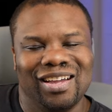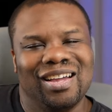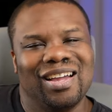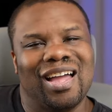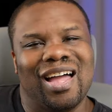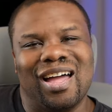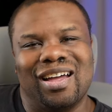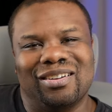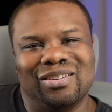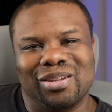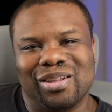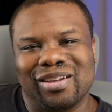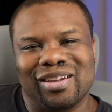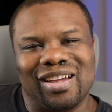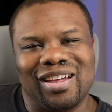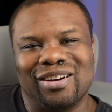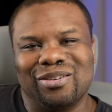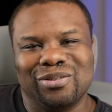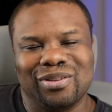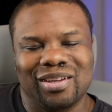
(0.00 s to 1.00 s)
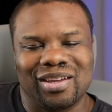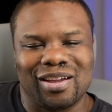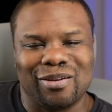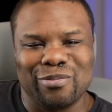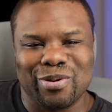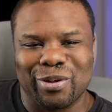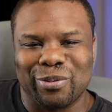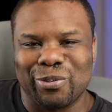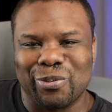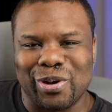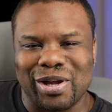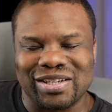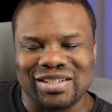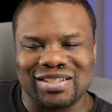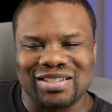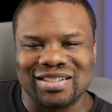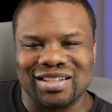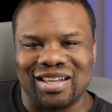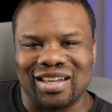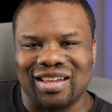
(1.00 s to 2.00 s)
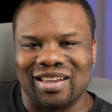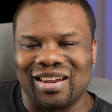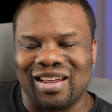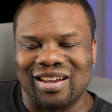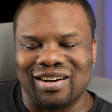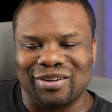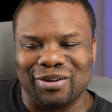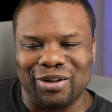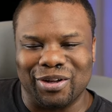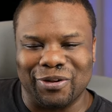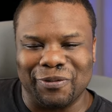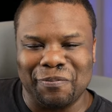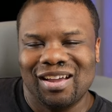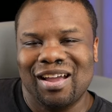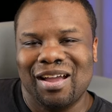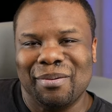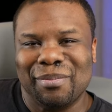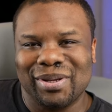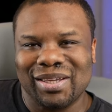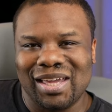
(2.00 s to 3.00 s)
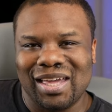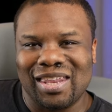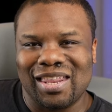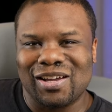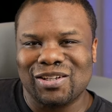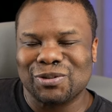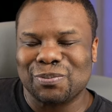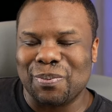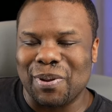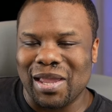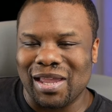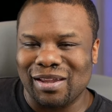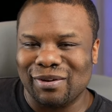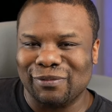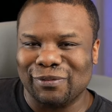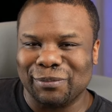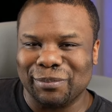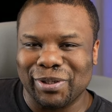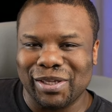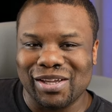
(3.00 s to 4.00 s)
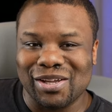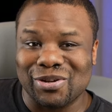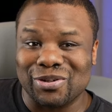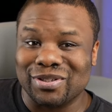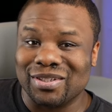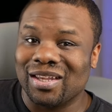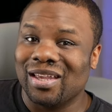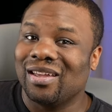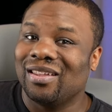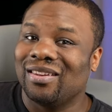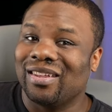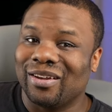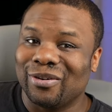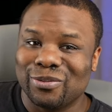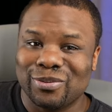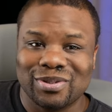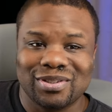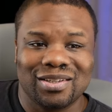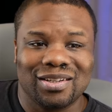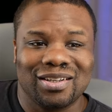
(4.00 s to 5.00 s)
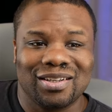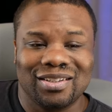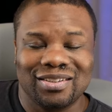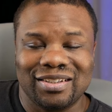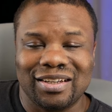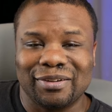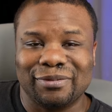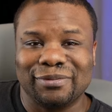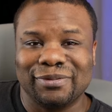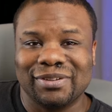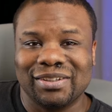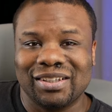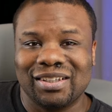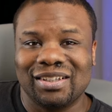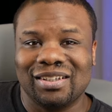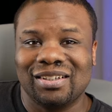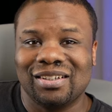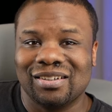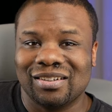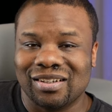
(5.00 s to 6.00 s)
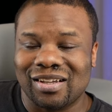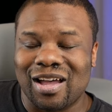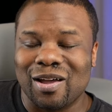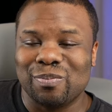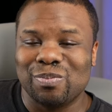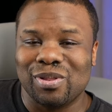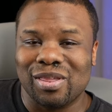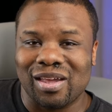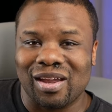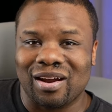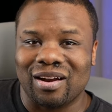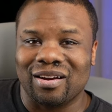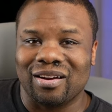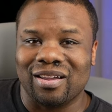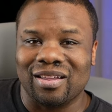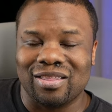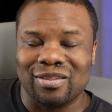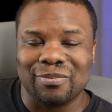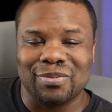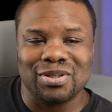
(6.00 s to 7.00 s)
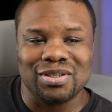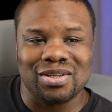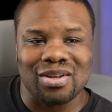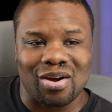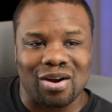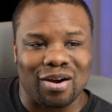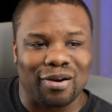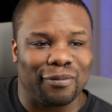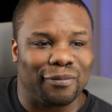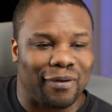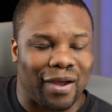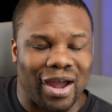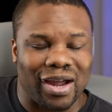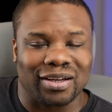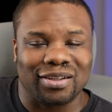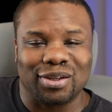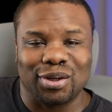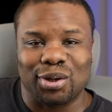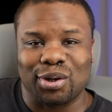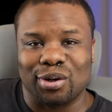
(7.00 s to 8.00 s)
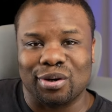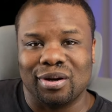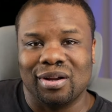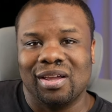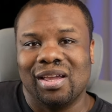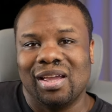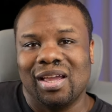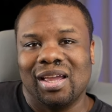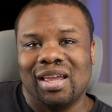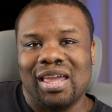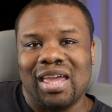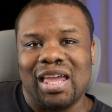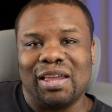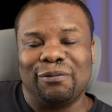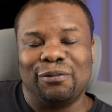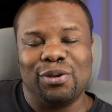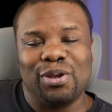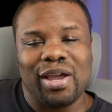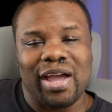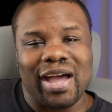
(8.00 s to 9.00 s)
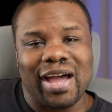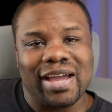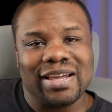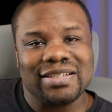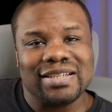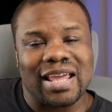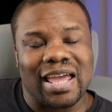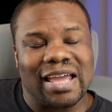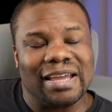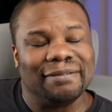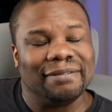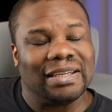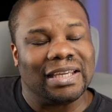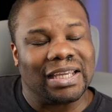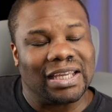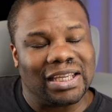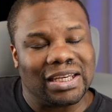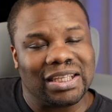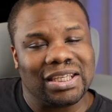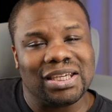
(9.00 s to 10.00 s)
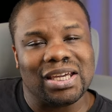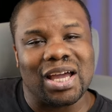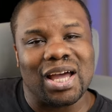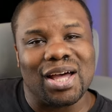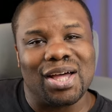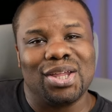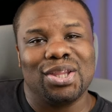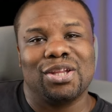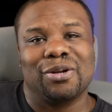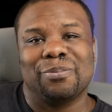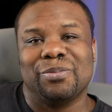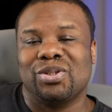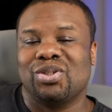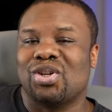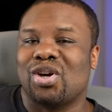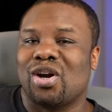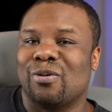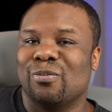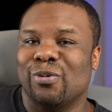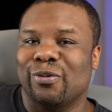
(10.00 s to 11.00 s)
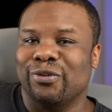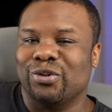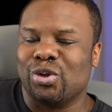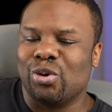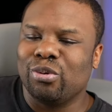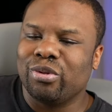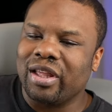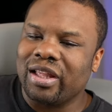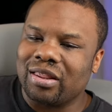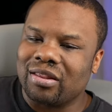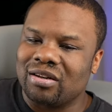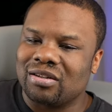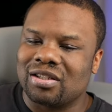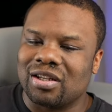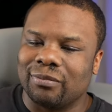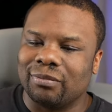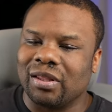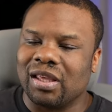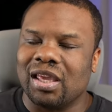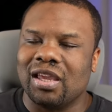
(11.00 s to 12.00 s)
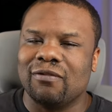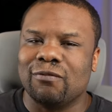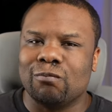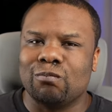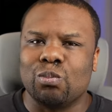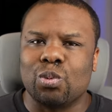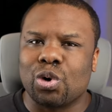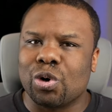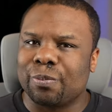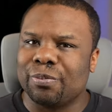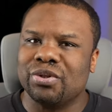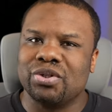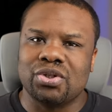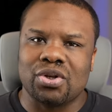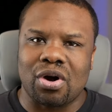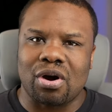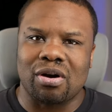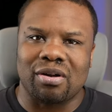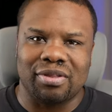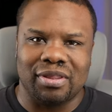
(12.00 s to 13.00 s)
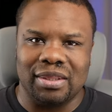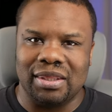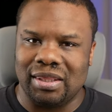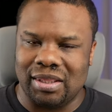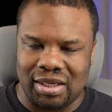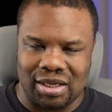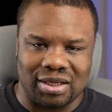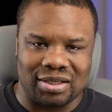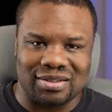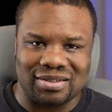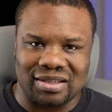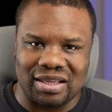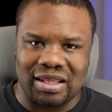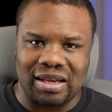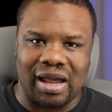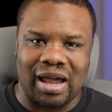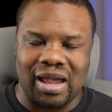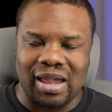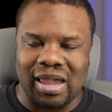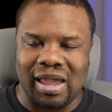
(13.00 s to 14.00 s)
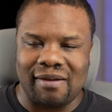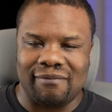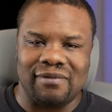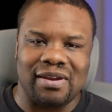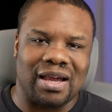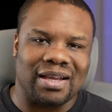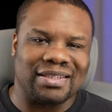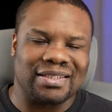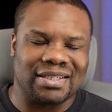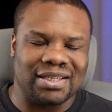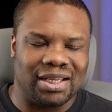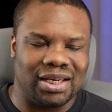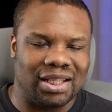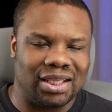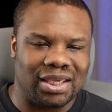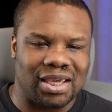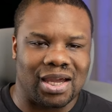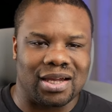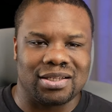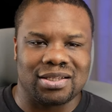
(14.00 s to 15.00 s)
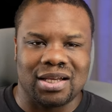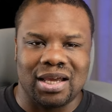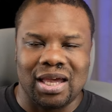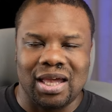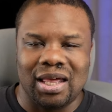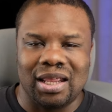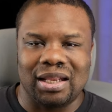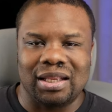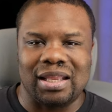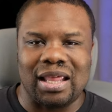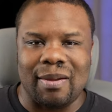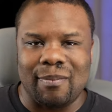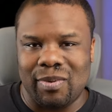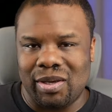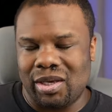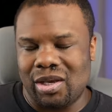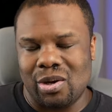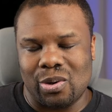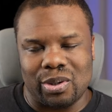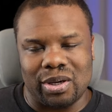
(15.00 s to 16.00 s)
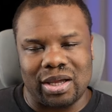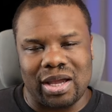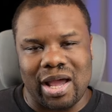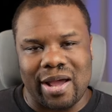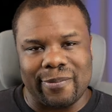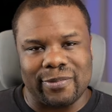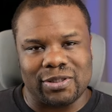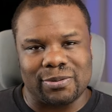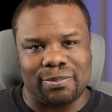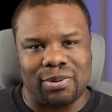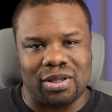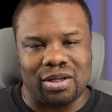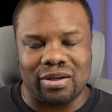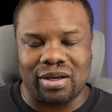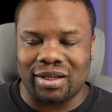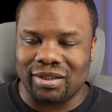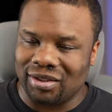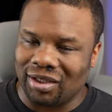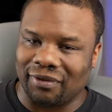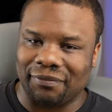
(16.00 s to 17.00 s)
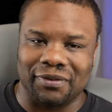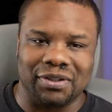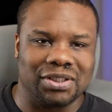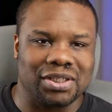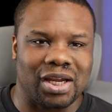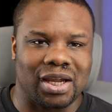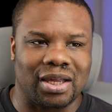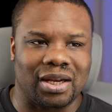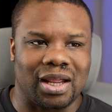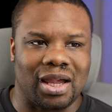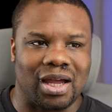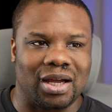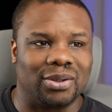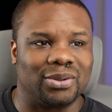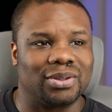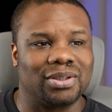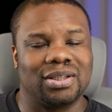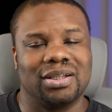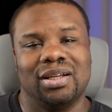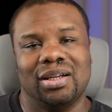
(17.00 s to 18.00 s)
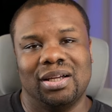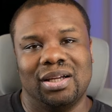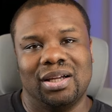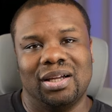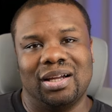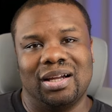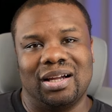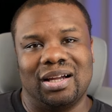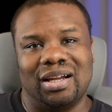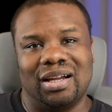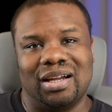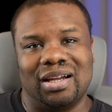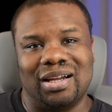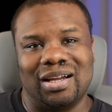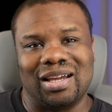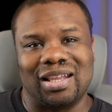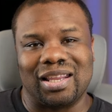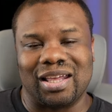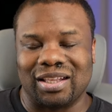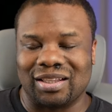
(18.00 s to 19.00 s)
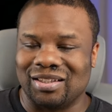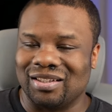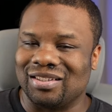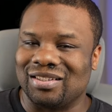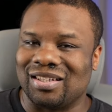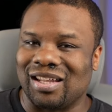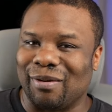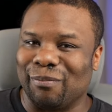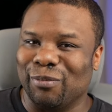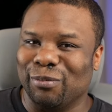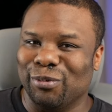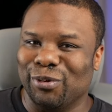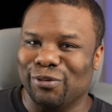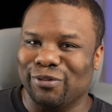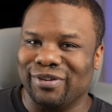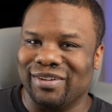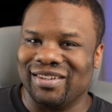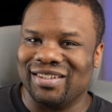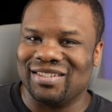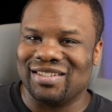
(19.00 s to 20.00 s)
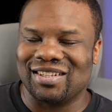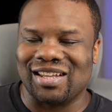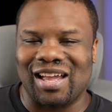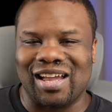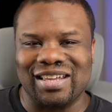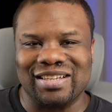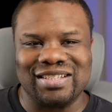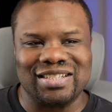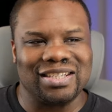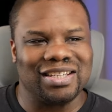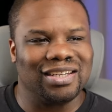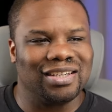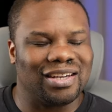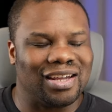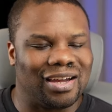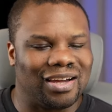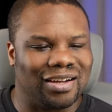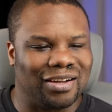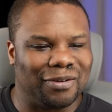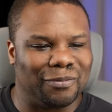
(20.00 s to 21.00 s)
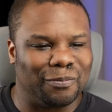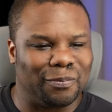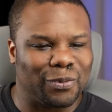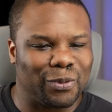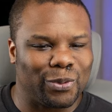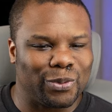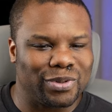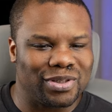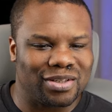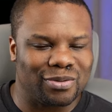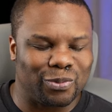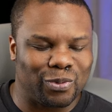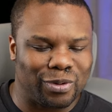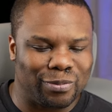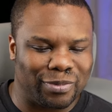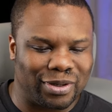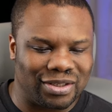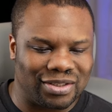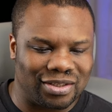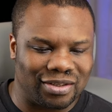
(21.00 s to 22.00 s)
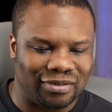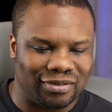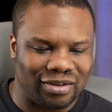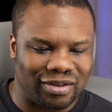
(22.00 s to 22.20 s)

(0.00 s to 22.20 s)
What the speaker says: don't think I'll be able to watch it again. I don't know. But yeah, that was Pink Flamingos. Yeah, that was definitely up there in the bizarre factor. If you guys have any other bizarre movies, you think there's something even more bizarre than this, and I have not seen it yet, let me know in the comments below. I'll definitely check it out. I like this type of movies. I seen, what was the one I seen?